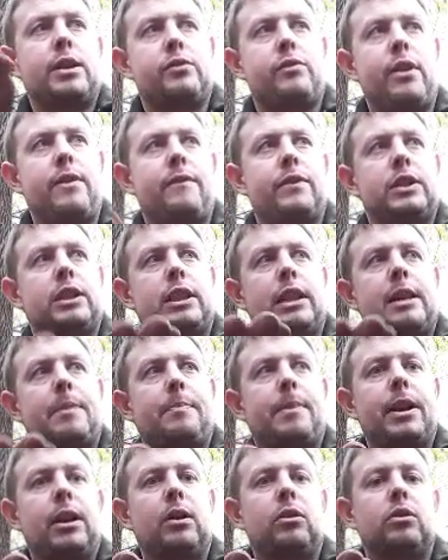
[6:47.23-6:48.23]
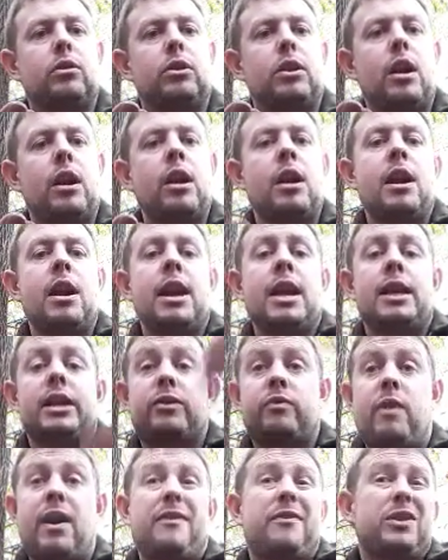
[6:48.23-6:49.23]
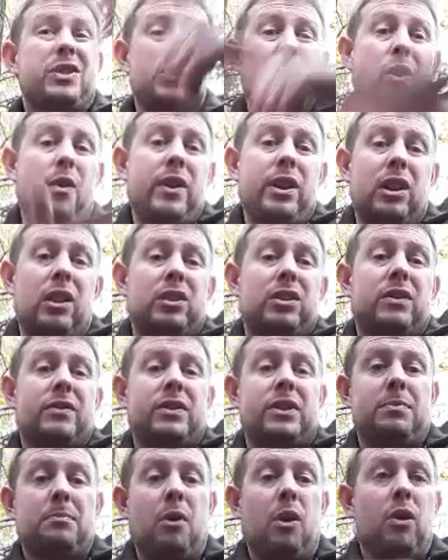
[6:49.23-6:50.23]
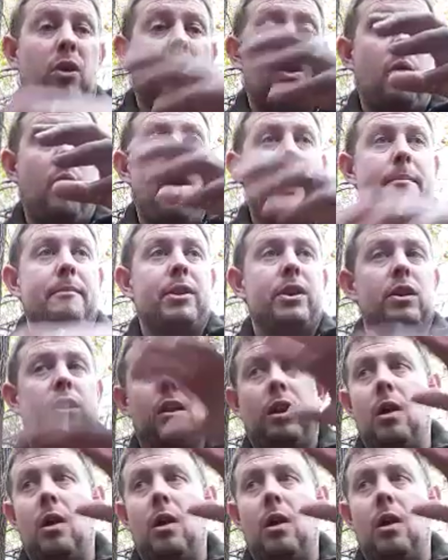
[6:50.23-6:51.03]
It's great for sleeping under. It's great for storing lots of small equipment,